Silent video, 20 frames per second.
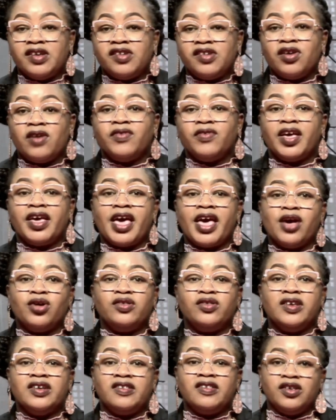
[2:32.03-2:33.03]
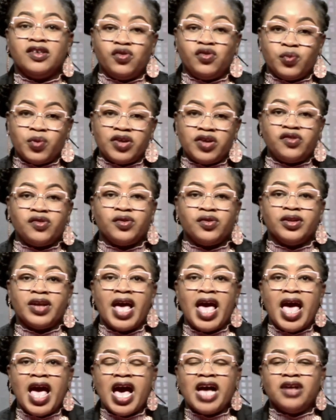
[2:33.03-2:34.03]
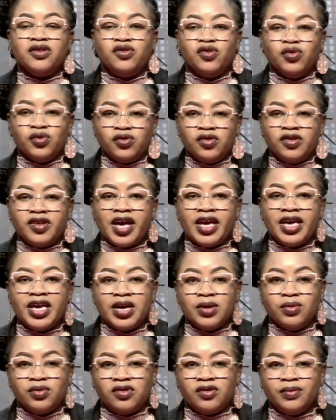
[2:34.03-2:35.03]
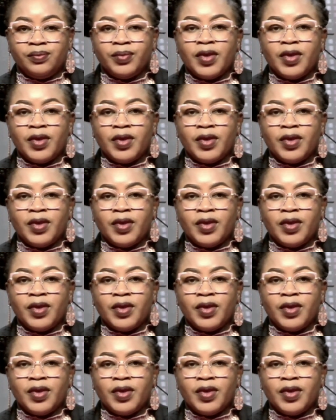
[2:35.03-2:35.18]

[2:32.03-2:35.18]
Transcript: of the chaotic situation and took to their heels.